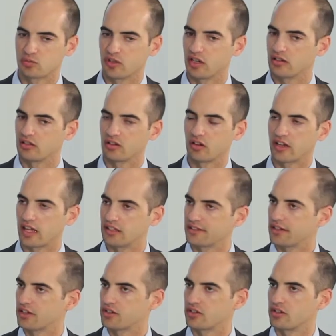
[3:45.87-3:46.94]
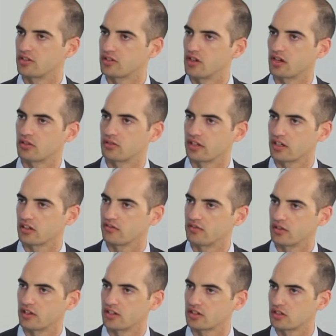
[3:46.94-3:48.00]
but localization is not critical
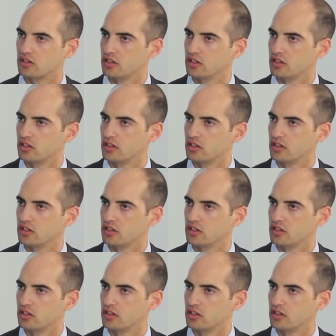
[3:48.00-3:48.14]
for us.